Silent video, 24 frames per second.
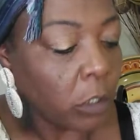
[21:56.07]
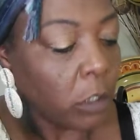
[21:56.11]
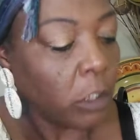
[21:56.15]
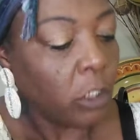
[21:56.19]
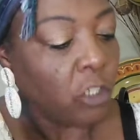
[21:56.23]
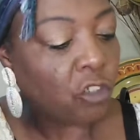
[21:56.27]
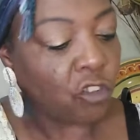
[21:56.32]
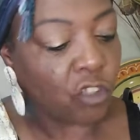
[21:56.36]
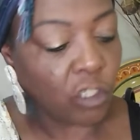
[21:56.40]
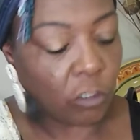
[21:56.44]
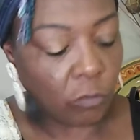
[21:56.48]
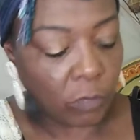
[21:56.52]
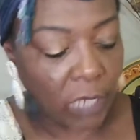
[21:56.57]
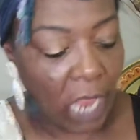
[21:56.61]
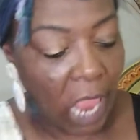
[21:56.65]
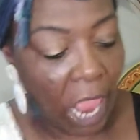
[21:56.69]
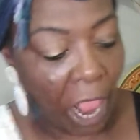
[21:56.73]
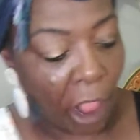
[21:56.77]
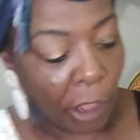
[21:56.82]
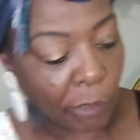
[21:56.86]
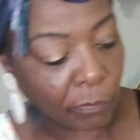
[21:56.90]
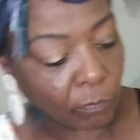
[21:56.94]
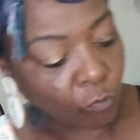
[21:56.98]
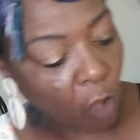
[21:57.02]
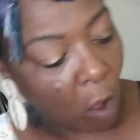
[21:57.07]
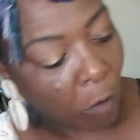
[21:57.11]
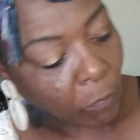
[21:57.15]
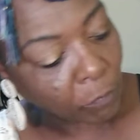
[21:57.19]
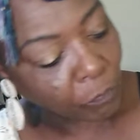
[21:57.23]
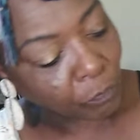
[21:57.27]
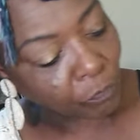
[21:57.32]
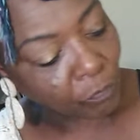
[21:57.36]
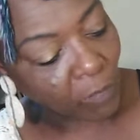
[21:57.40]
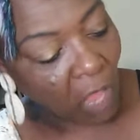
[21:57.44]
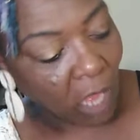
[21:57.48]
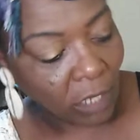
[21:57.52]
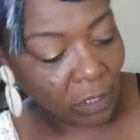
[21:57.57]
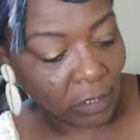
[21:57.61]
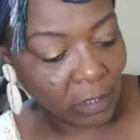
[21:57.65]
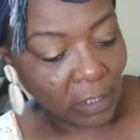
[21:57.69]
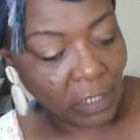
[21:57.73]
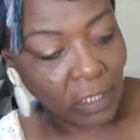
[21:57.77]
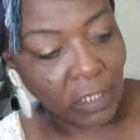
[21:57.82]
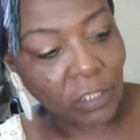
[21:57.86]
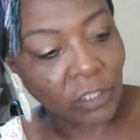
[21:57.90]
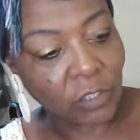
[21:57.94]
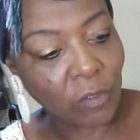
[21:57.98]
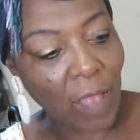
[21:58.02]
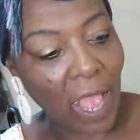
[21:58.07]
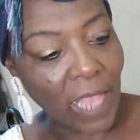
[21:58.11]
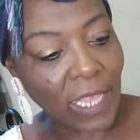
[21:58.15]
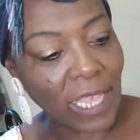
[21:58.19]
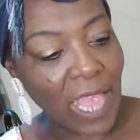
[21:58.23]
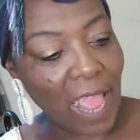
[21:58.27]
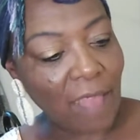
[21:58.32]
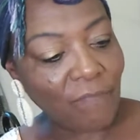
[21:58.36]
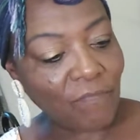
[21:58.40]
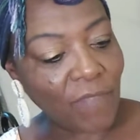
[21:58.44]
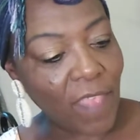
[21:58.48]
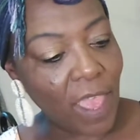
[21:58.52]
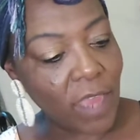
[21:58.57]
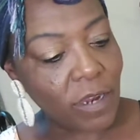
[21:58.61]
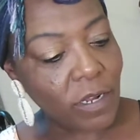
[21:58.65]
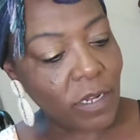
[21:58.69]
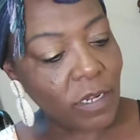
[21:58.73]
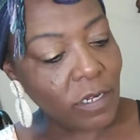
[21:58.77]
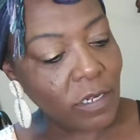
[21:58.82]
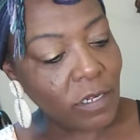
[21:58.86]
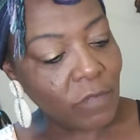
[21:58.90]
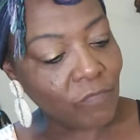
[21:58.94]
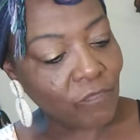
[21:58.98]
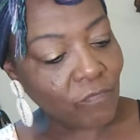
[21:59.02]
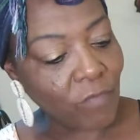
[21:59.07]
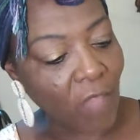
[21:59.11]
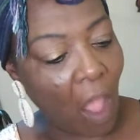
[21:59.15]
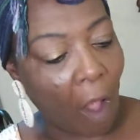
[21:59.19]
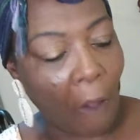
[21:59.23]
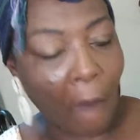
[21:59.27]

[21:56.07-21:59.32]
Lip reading: So now, I got that